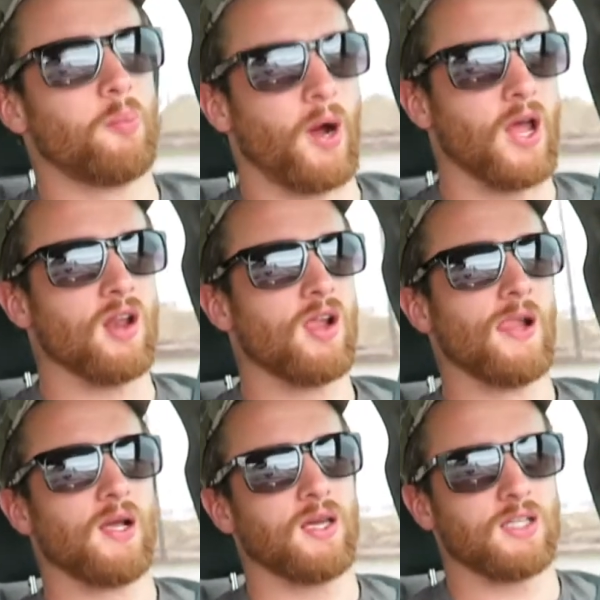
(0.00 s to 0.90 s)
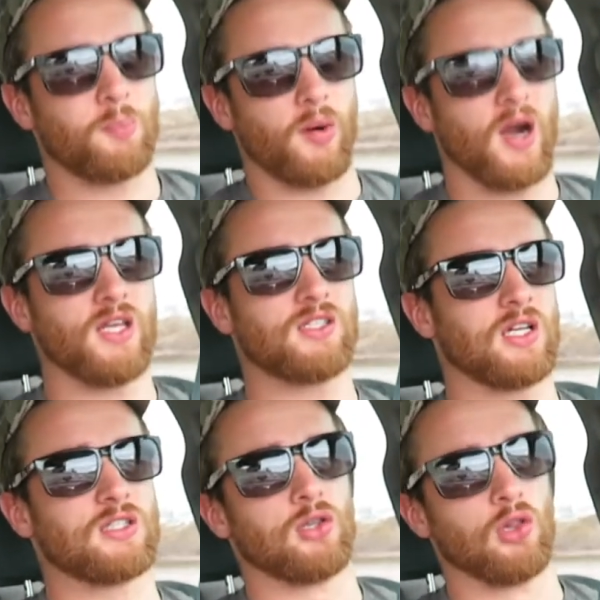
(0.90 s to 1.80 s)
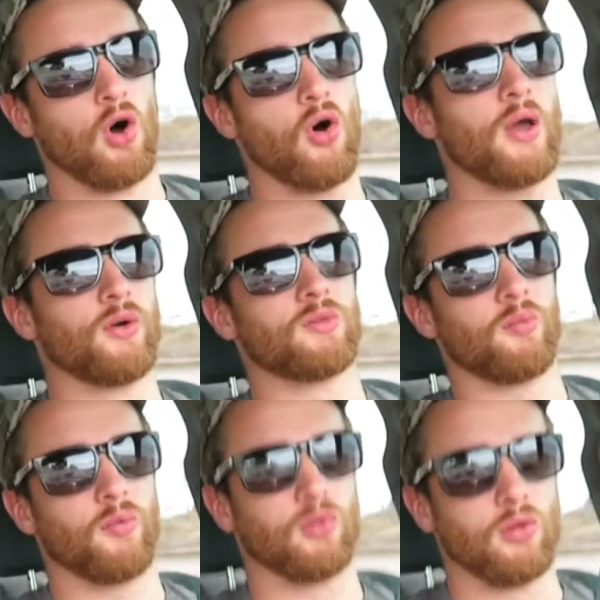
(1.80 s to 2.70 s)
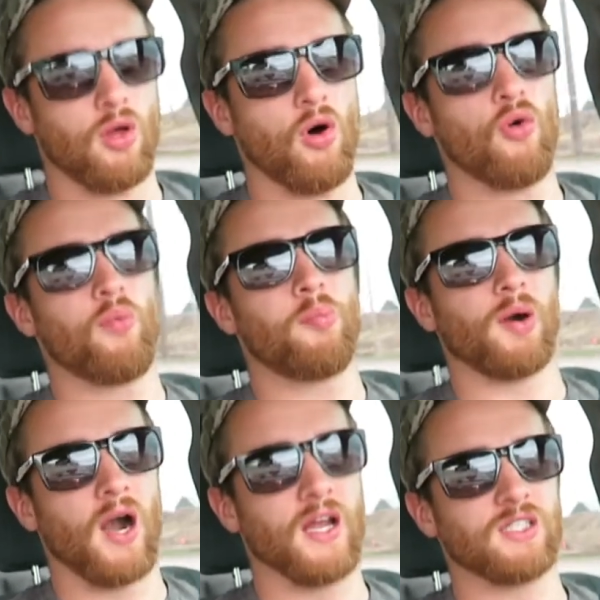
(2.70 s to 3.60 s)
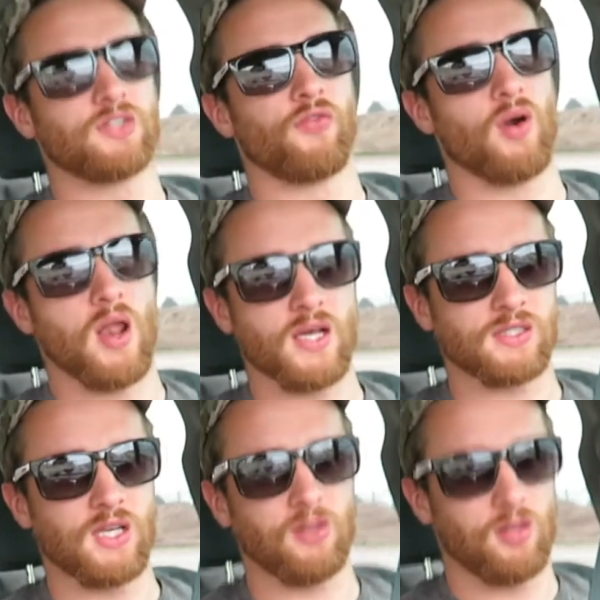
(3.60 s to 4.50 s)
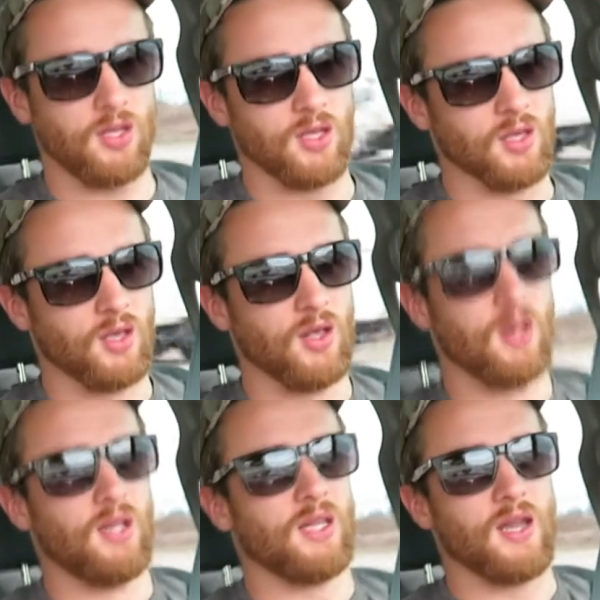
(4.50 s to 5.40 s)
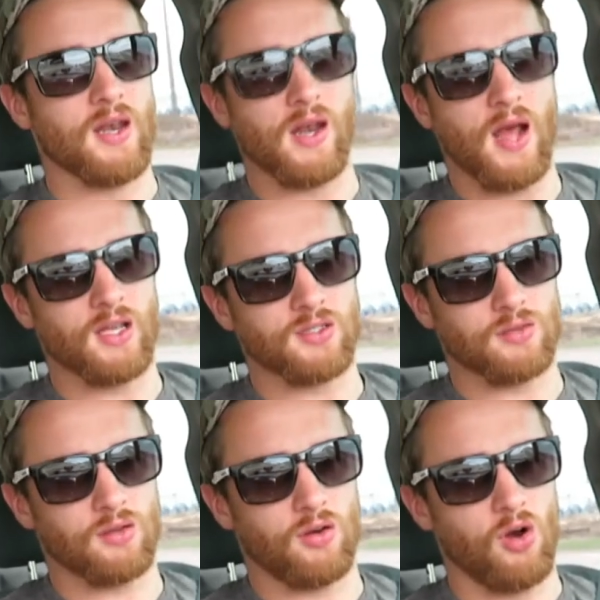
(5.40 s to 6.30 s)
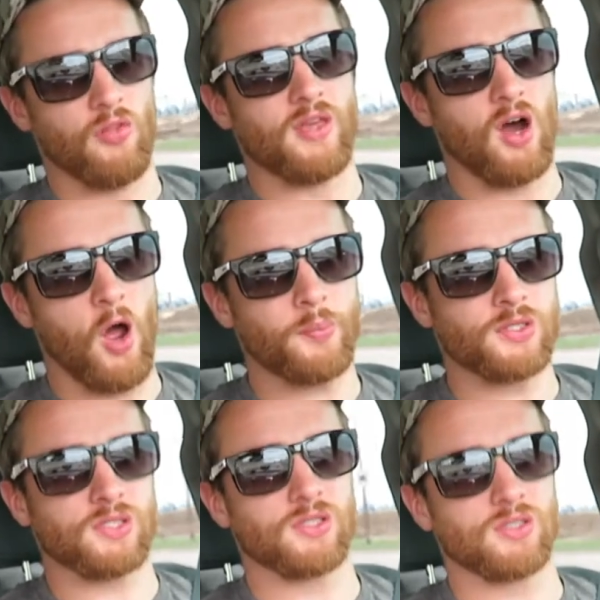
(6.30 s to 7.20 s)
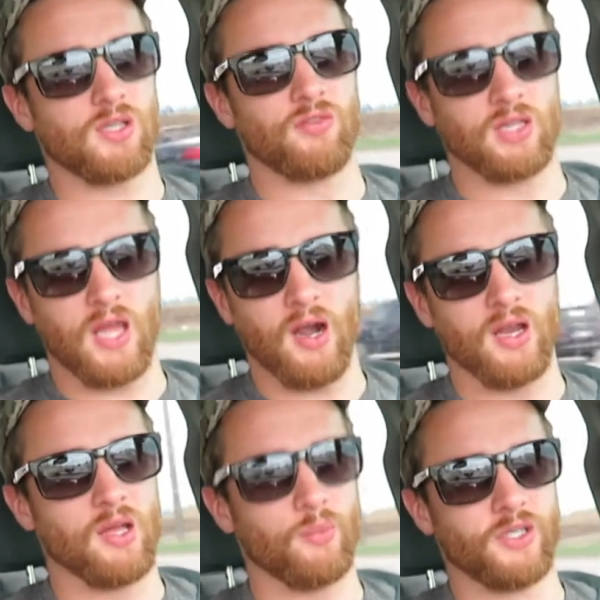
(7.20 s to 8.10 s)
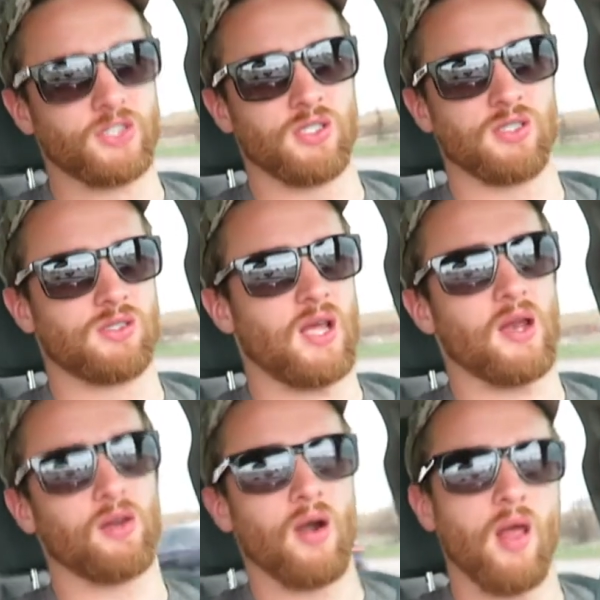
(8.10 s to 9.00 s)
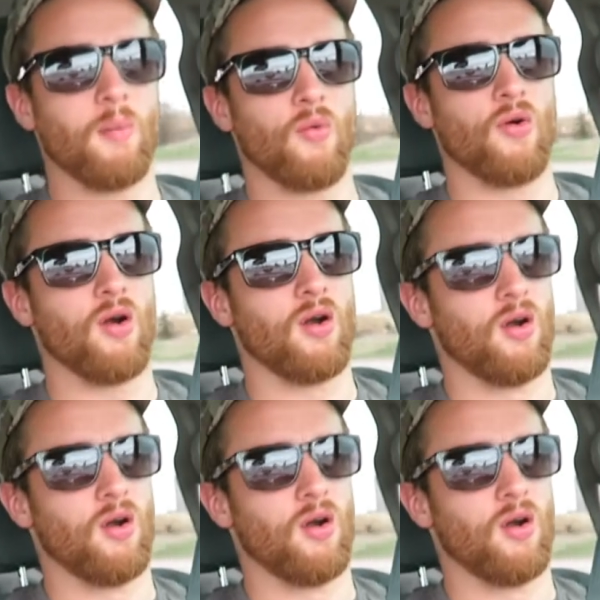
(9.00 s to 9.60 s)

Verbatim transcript: But it's priced. It's low. It was low priced for an SLT, and it has all the options of a Lariat, which is ten grand more